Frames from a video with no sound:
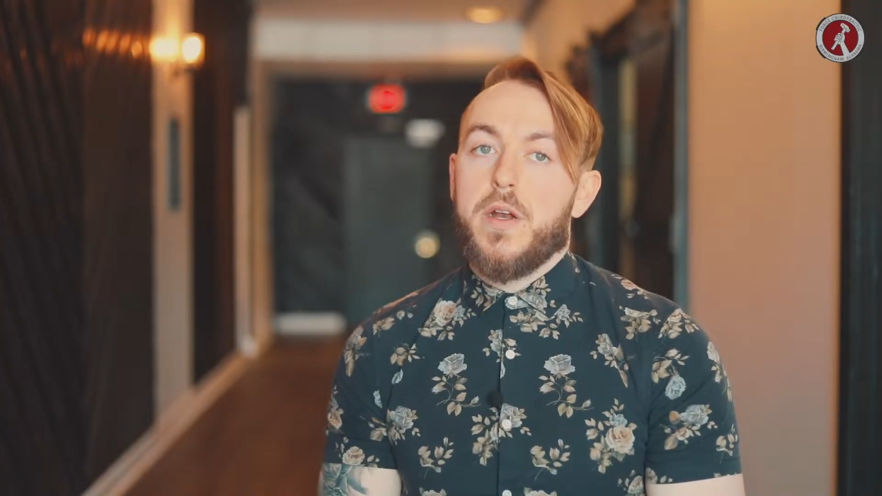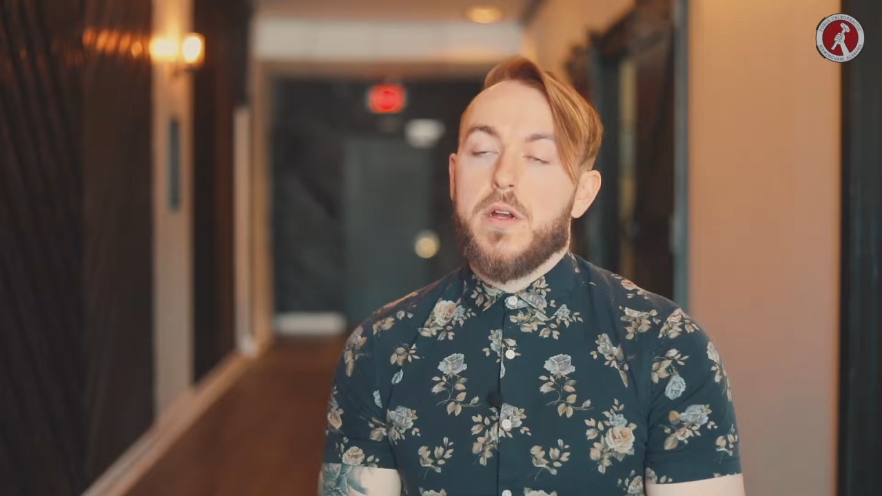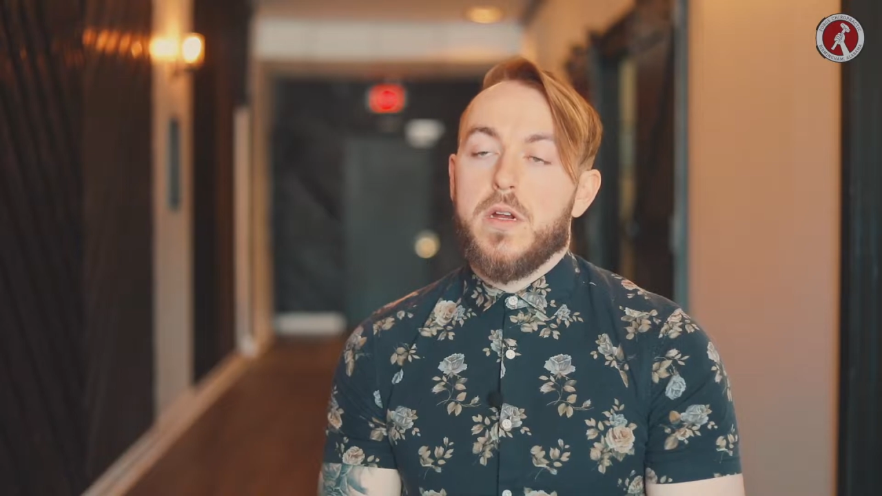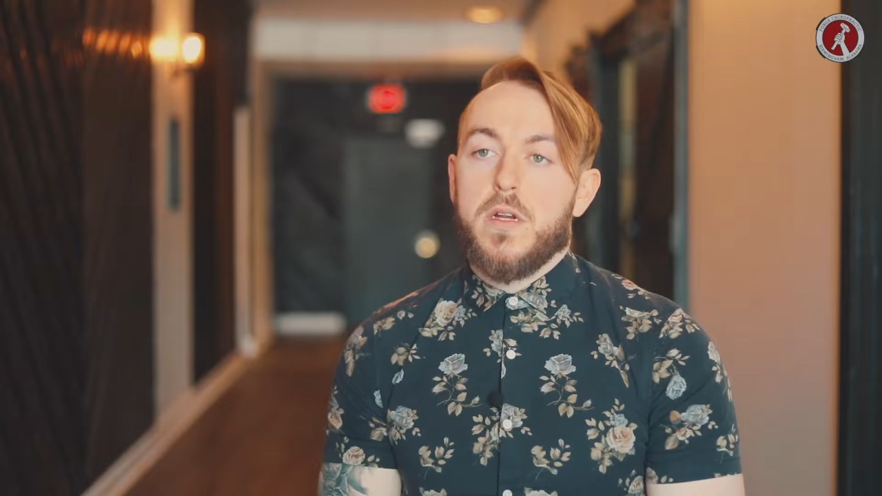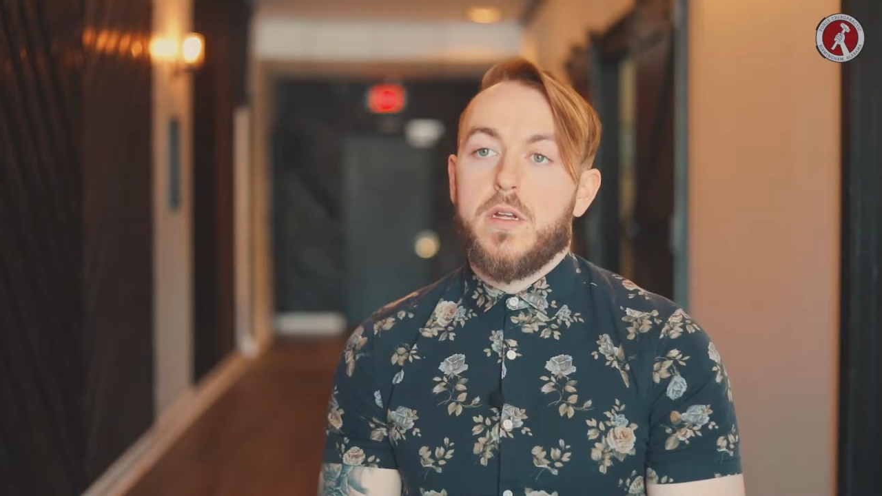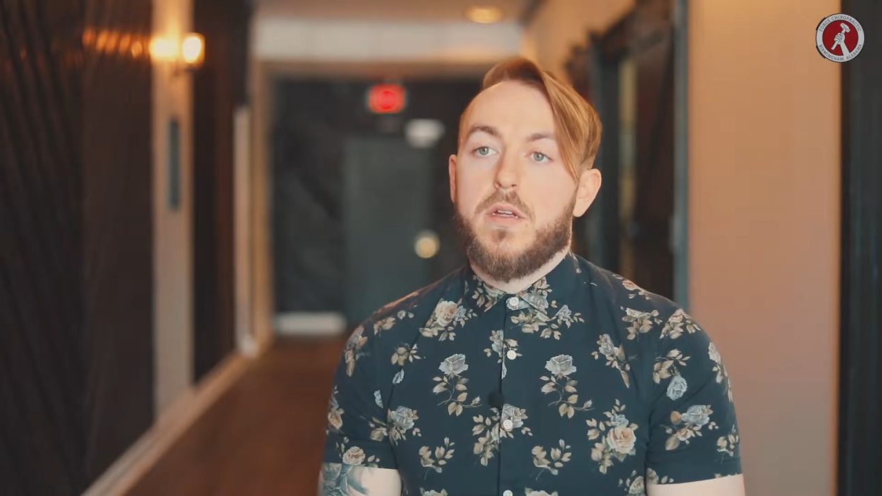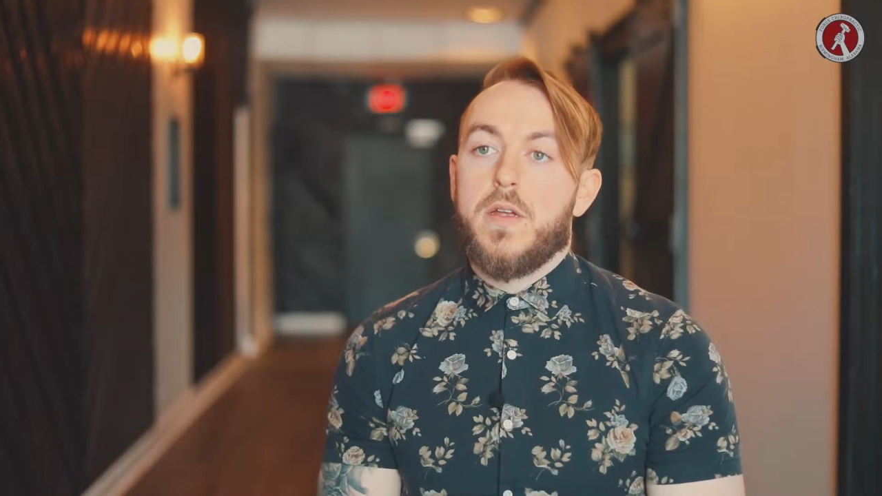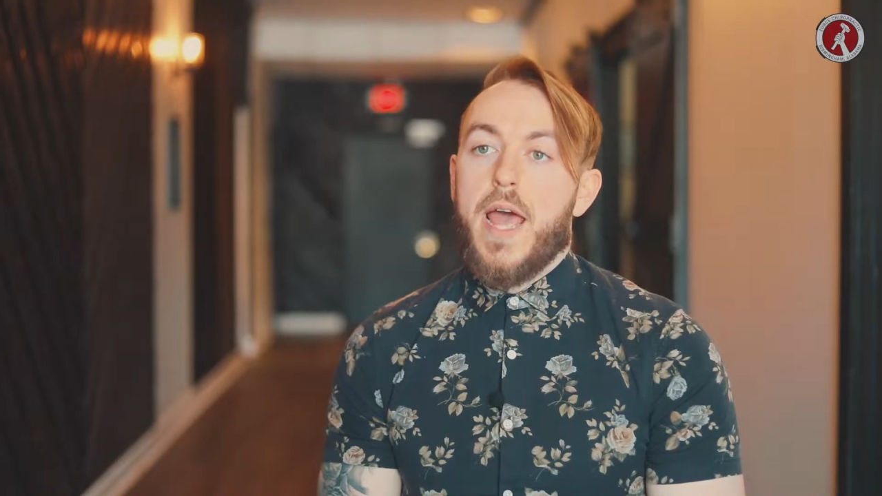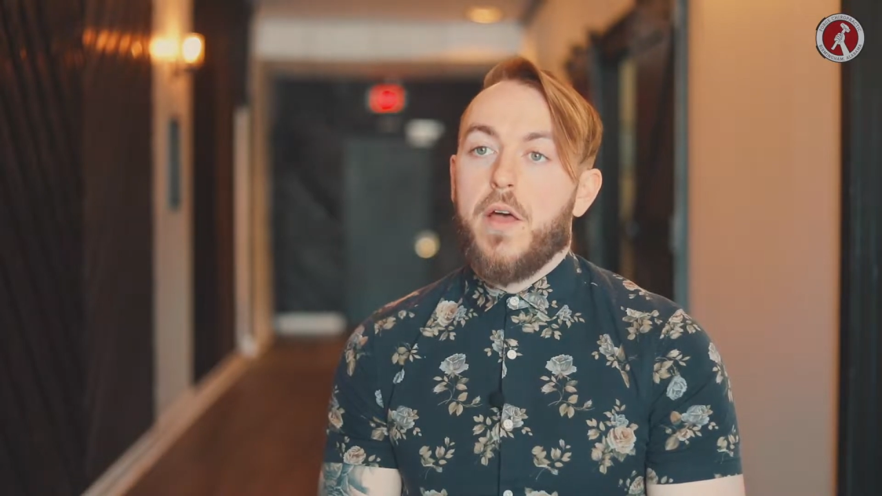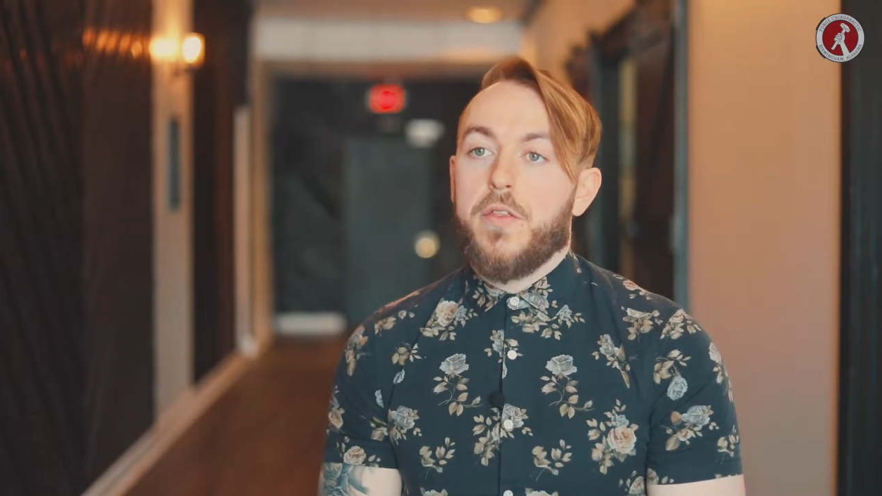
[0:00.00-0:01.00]
are
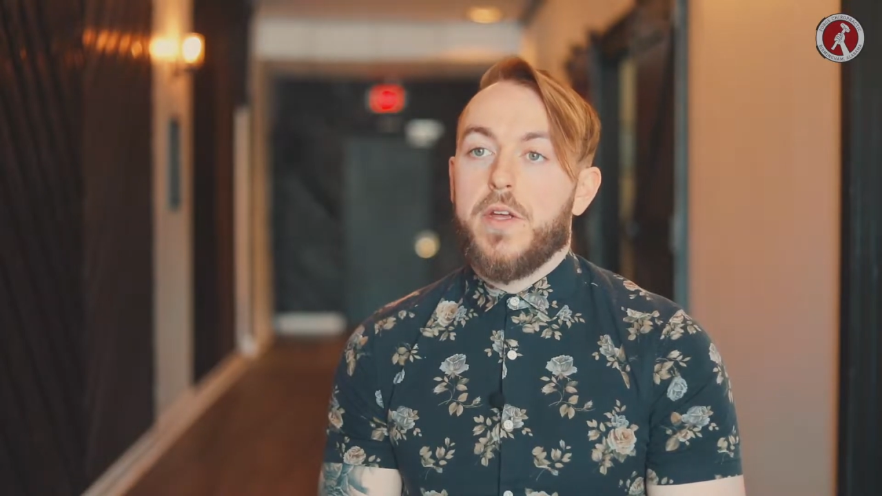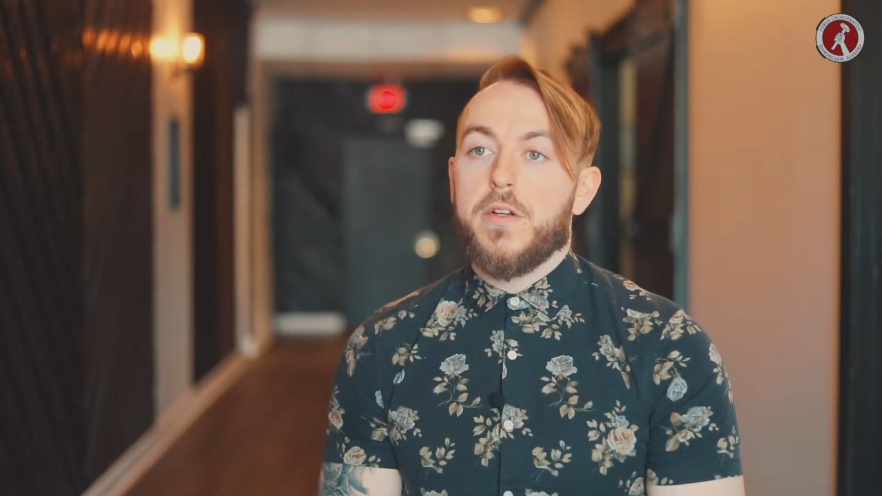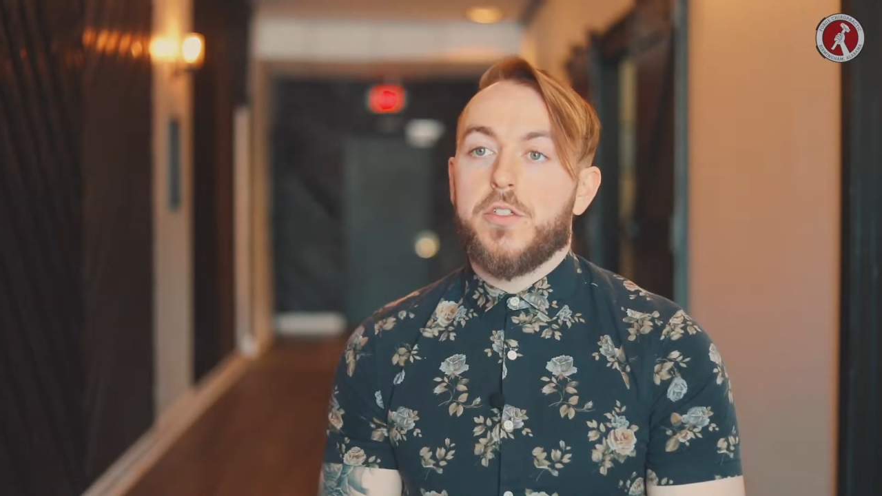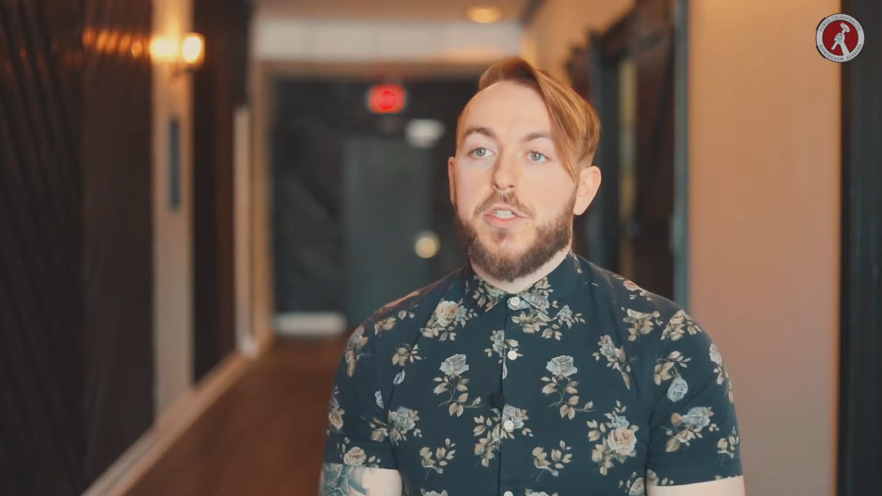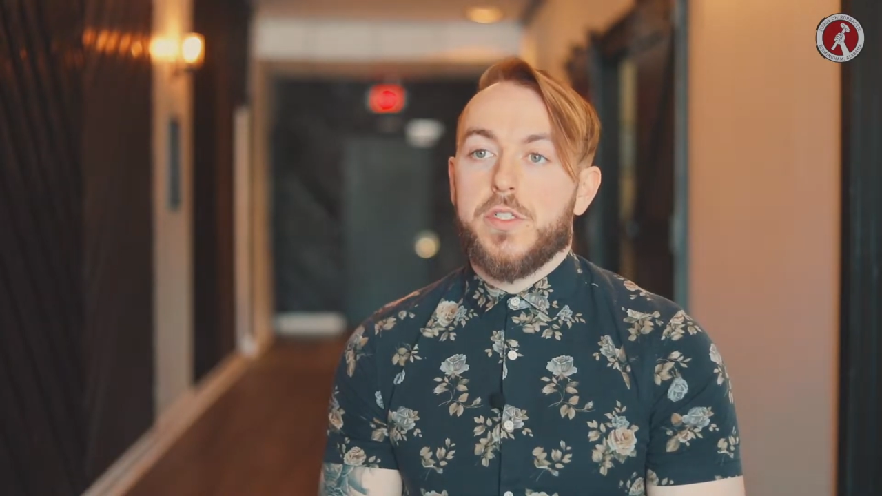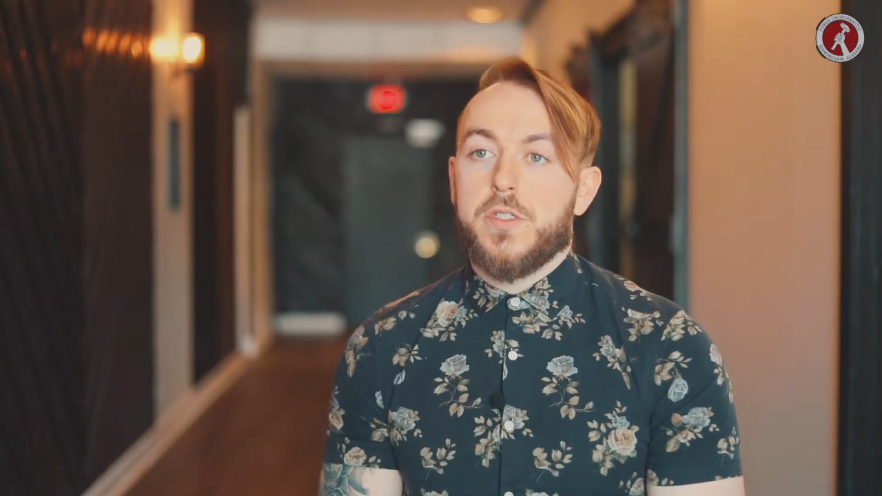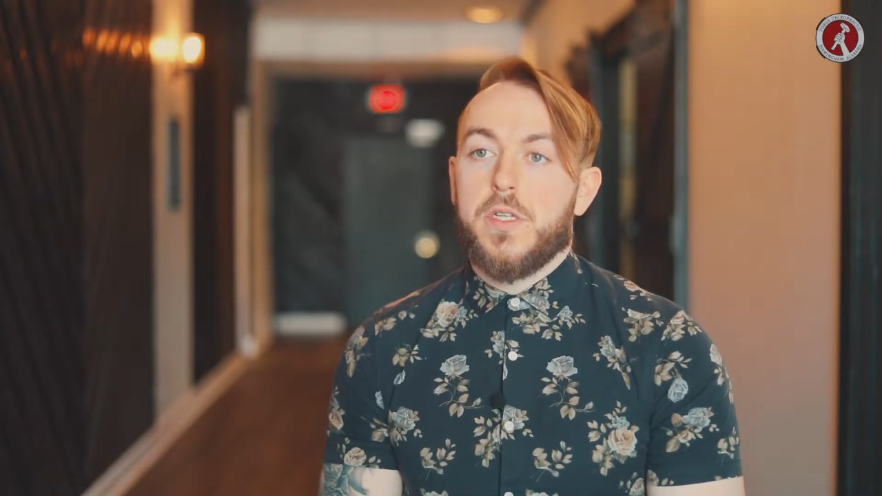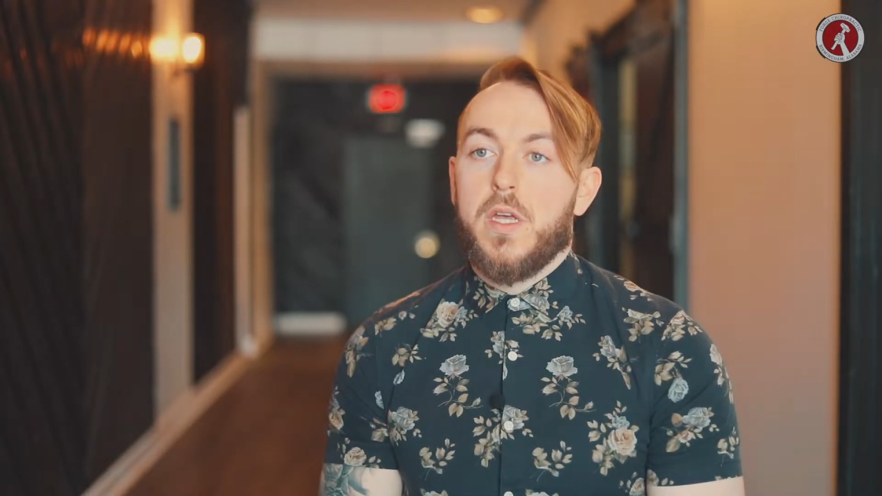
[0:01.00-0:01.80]
out there just